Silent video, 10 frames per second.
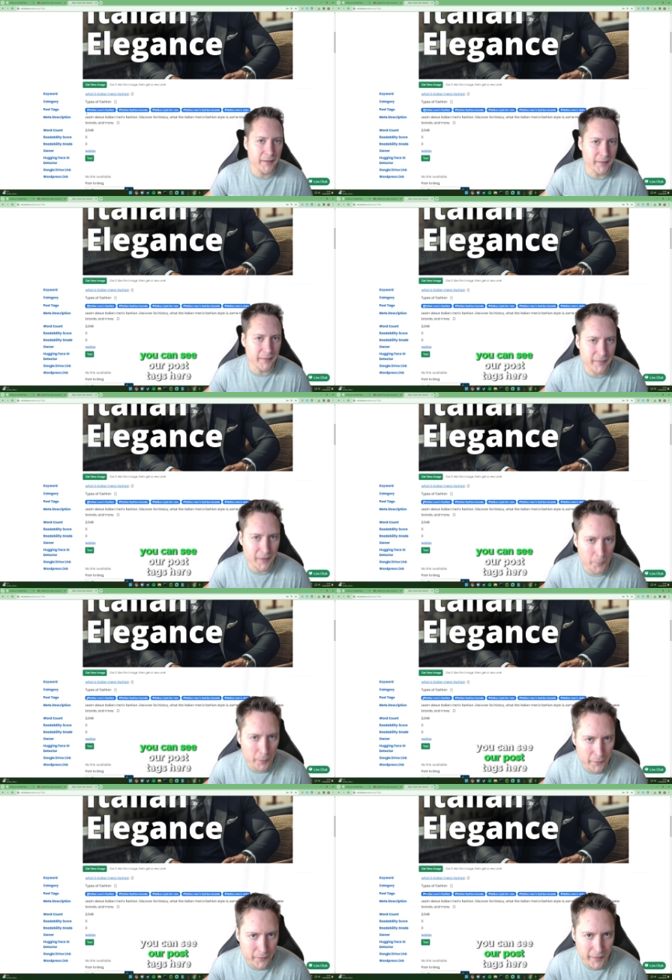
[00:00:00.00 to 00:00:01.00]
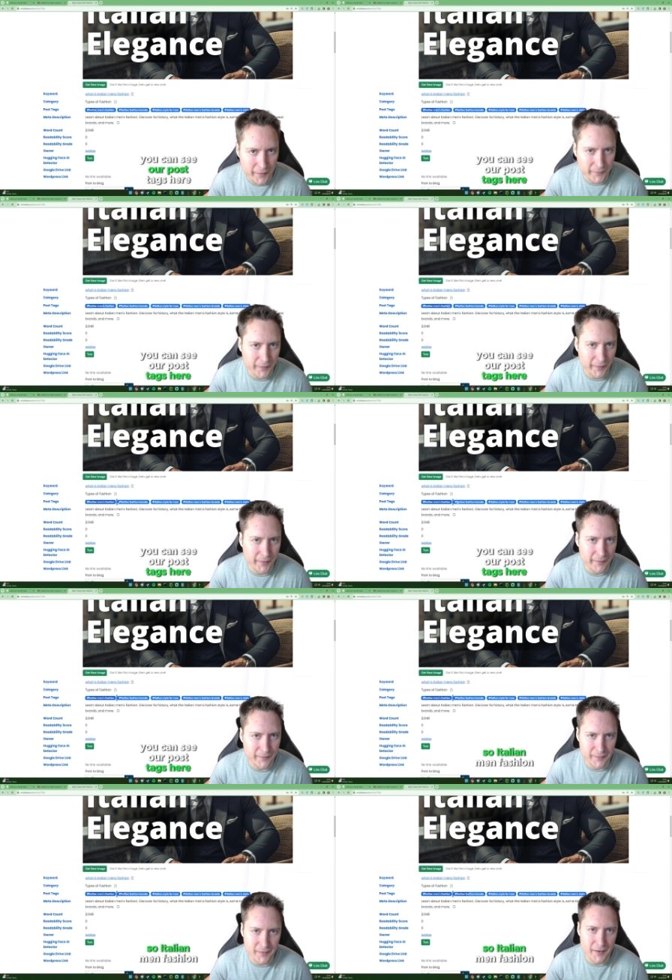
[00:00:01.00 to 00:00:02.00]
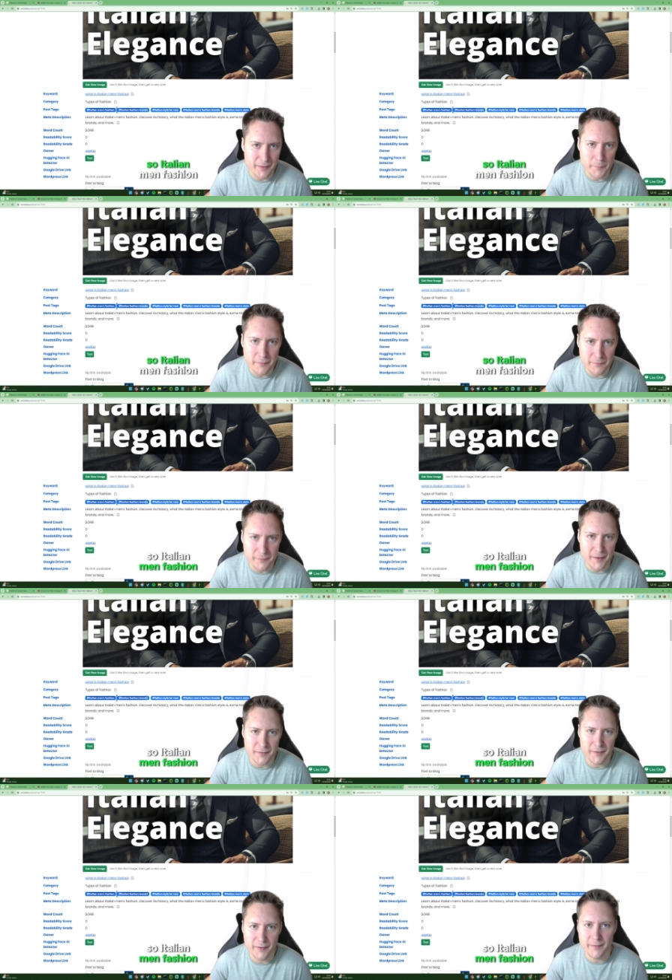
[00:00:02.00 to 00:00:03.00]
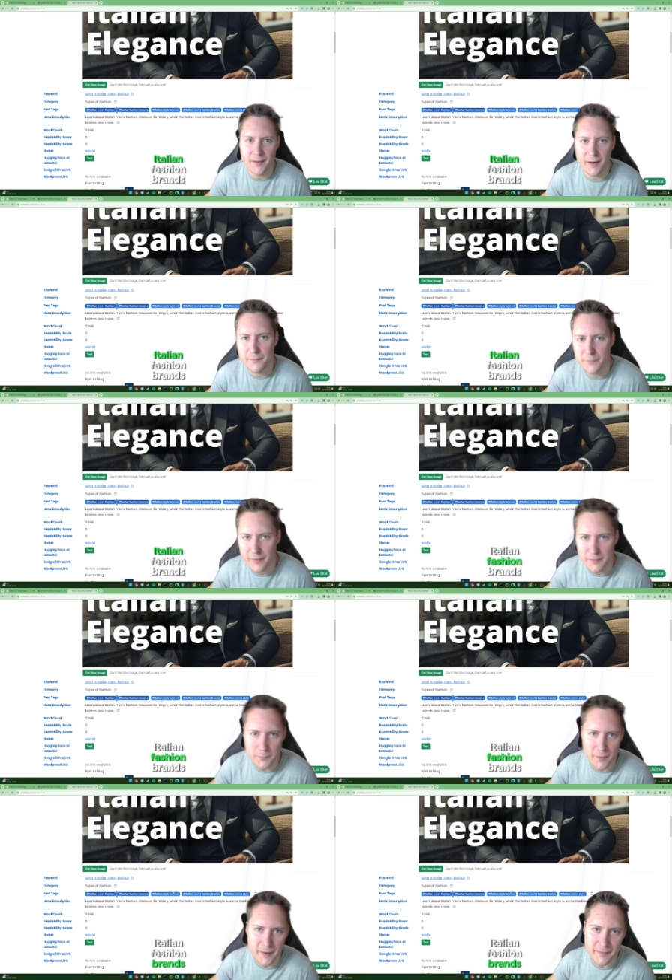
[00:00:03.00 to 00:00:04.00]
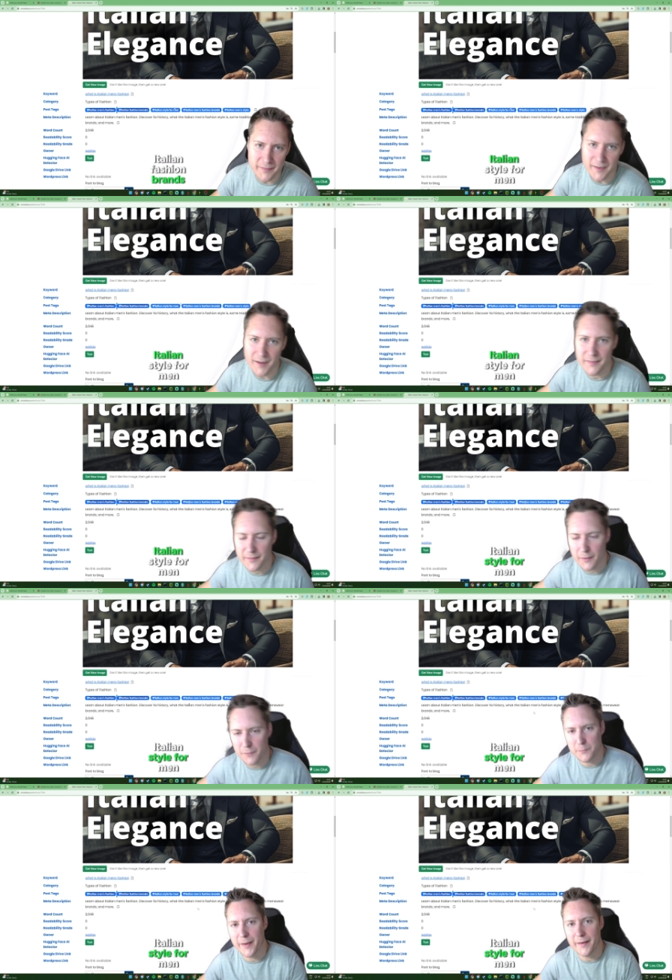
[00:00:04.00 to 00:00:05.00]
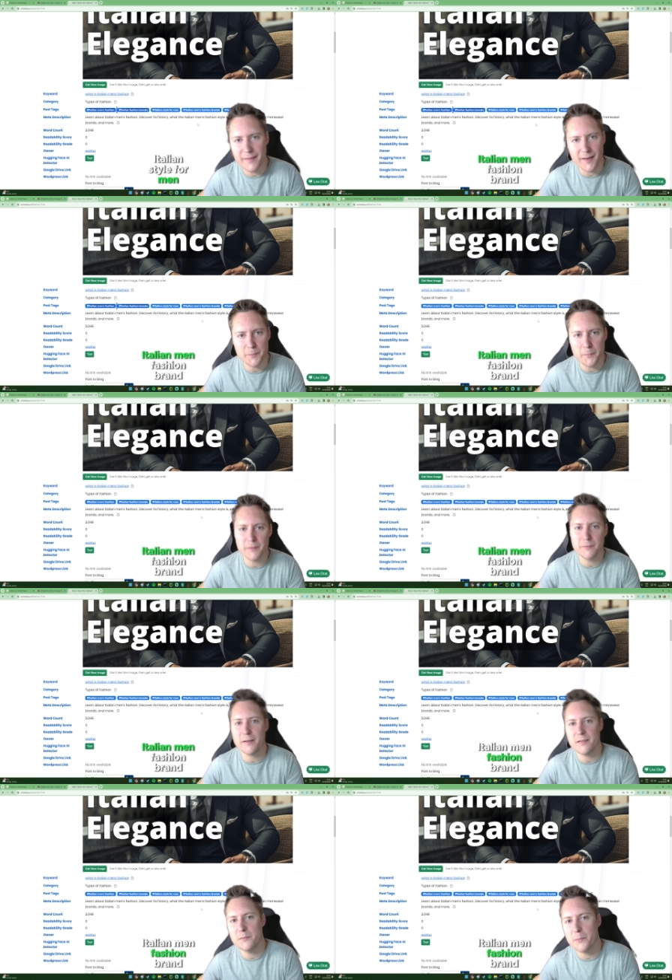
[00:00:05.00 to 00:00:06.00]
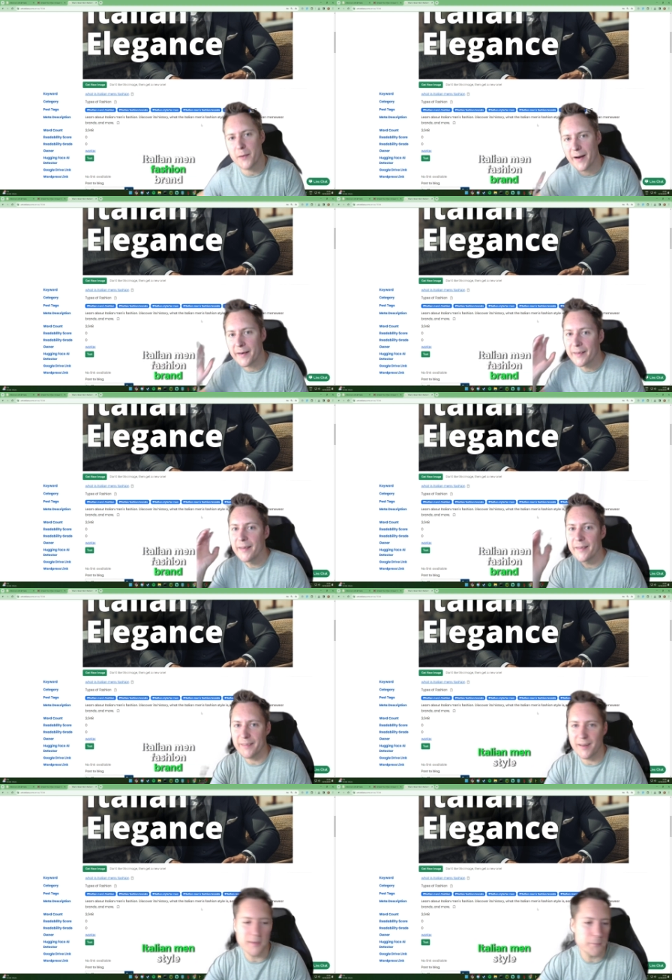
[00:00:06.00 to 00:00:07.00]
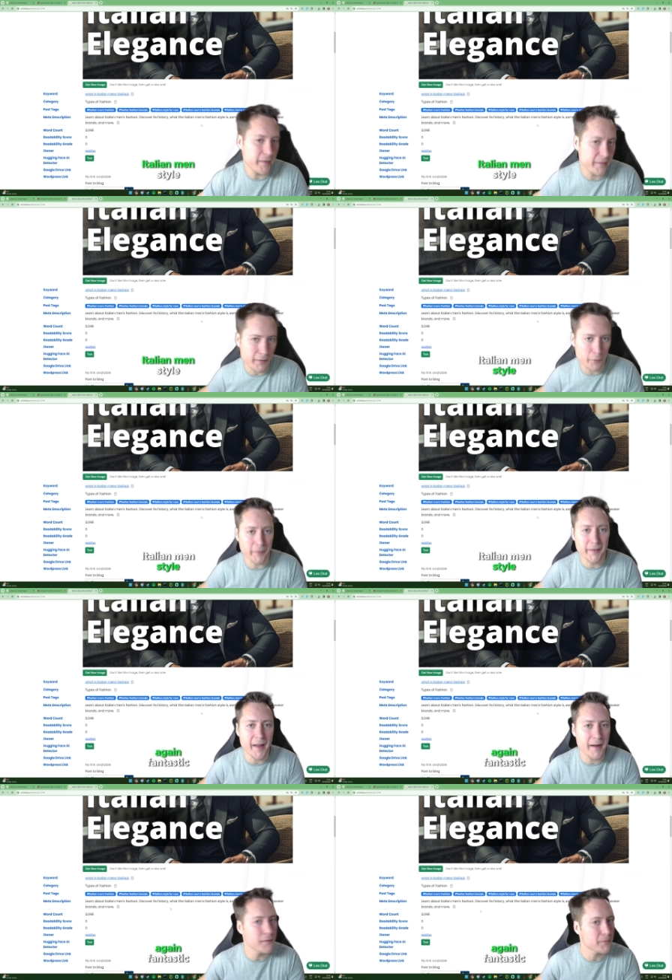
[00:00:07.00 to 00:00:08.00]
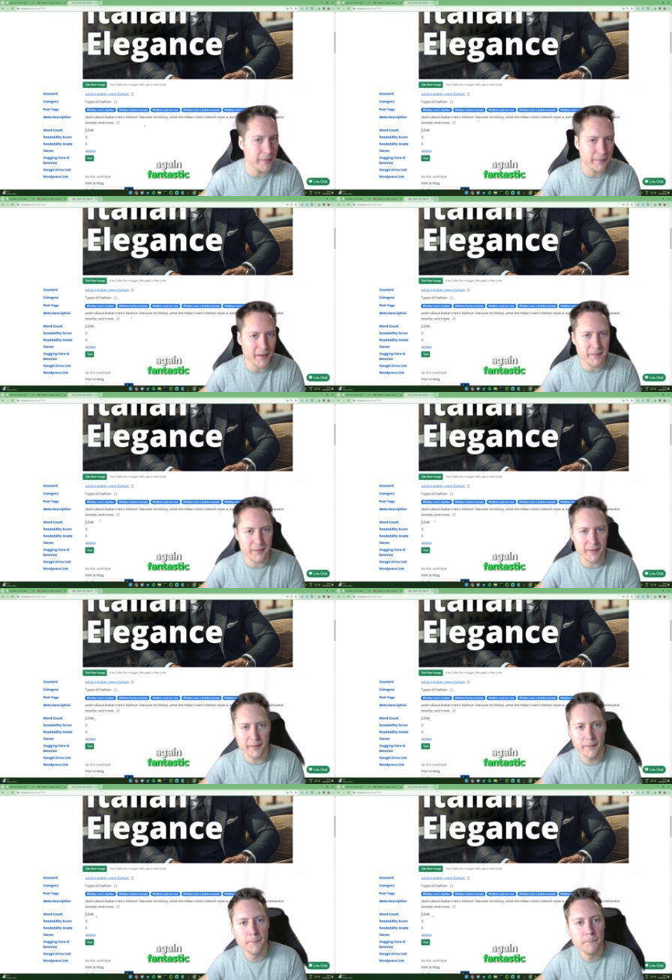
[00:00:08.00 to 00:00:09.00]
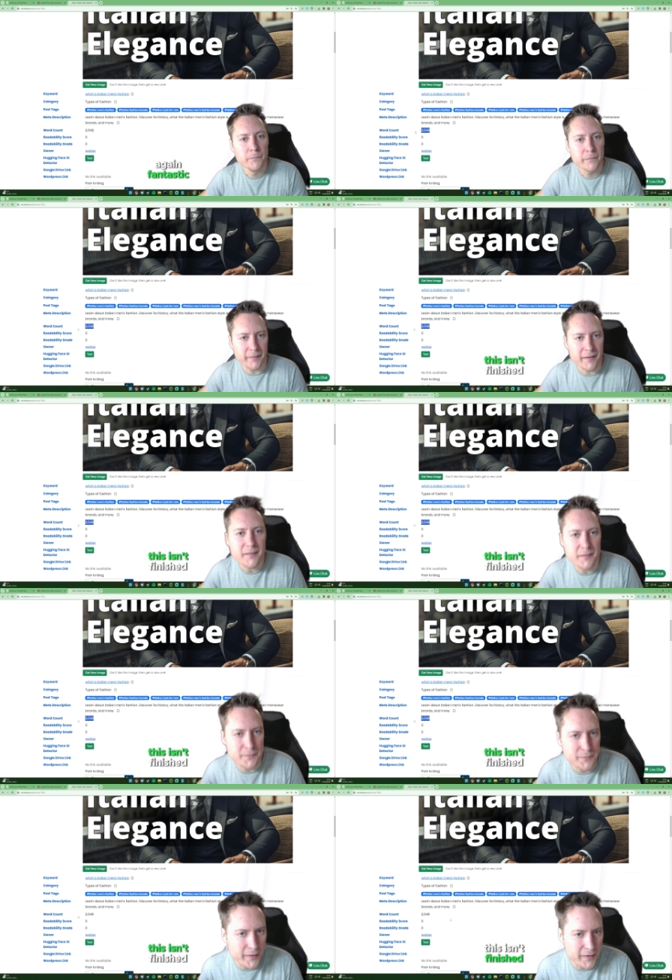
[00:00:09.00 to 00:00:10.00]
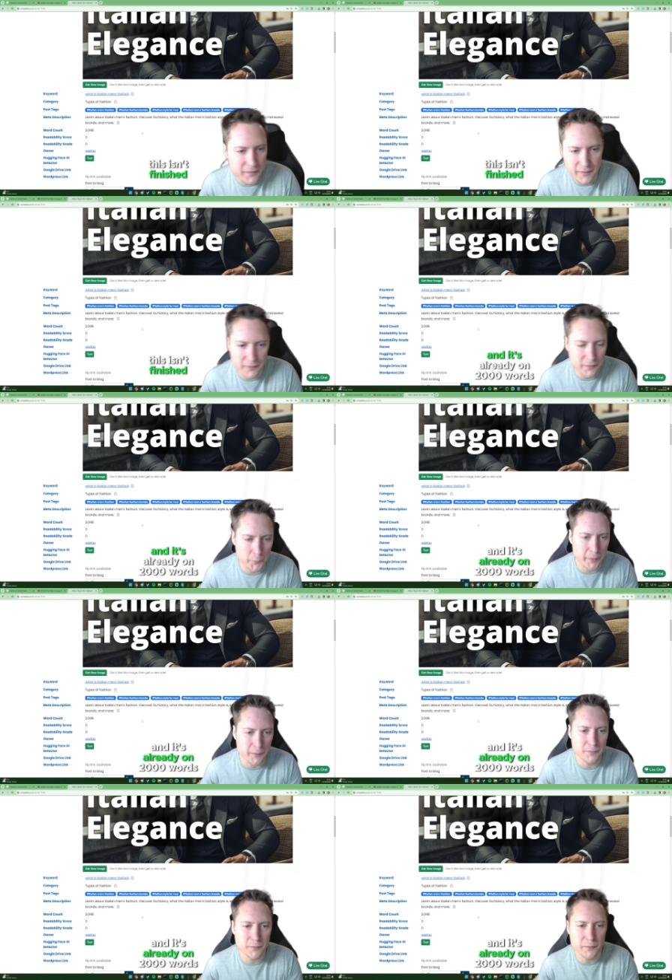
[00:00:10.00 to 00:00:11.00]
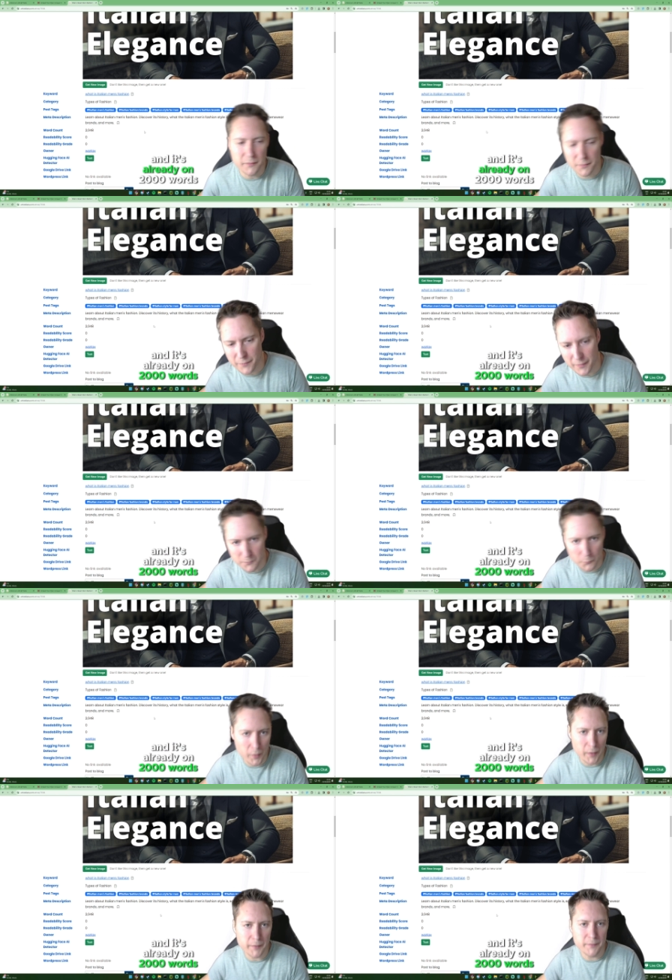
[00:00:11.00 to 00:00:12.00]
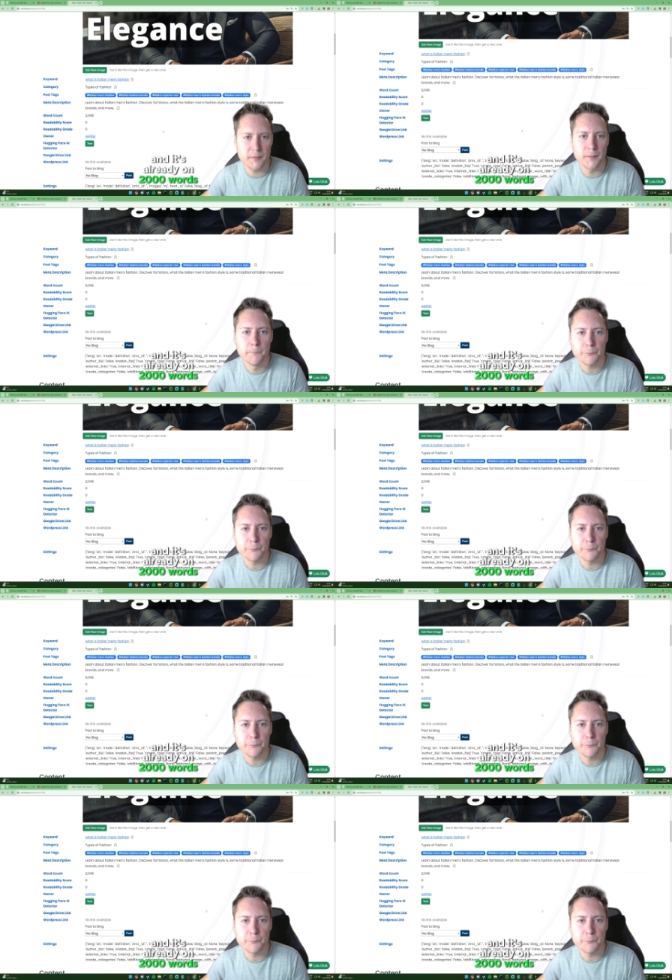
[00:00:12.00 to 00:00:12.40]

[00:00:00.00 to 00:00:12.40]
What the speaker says: You can see our post tags here. So Italian men's fashion, Italian fashion brands, Italian style for men, Italian men's fashion brand, Italian men's style. Again, fantastic. This isn't finished and it's already on 2,000 words.